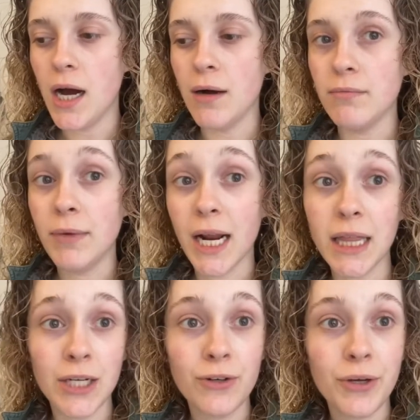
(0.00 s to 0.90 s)
I
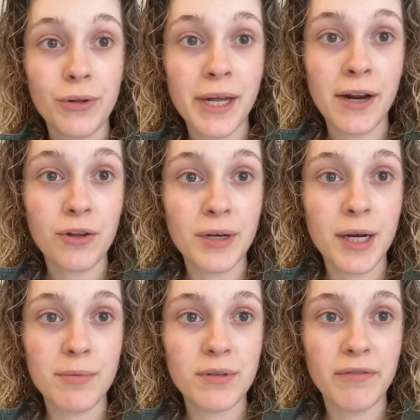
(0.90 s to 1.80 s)
literally only had 3
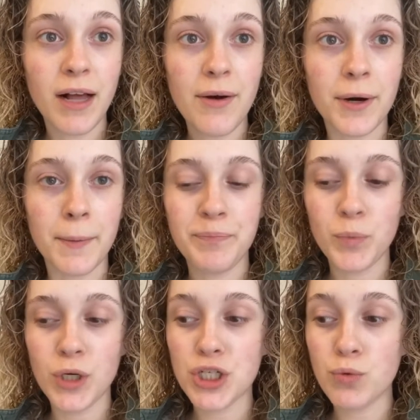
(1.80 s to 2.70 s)
cups of flour,
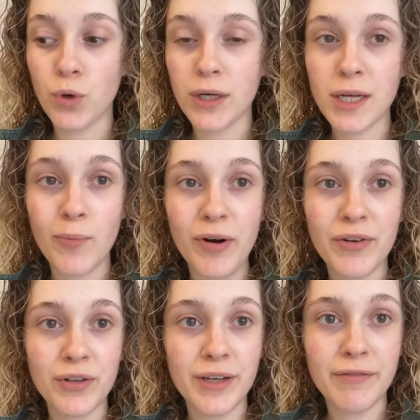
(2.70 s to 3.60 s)
which works out
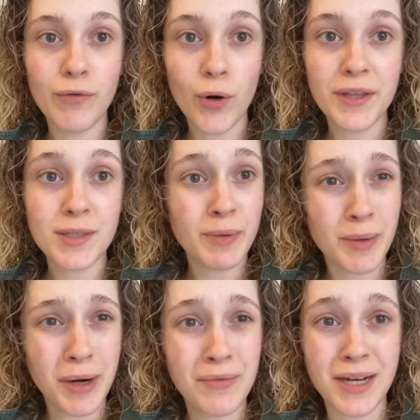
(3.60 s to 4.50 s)
perfectly for this beer
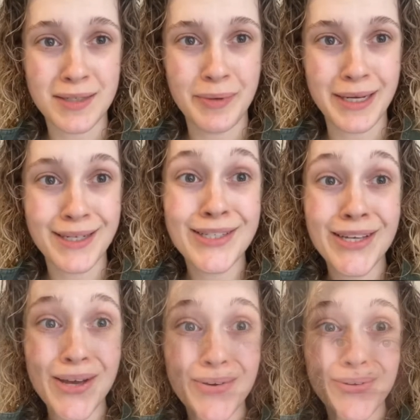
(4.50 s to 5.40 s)
bread recipe.
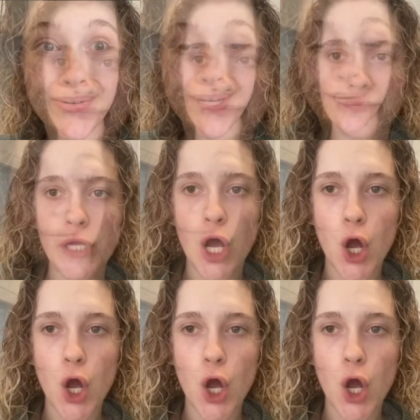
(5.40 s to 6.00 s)
So here we go.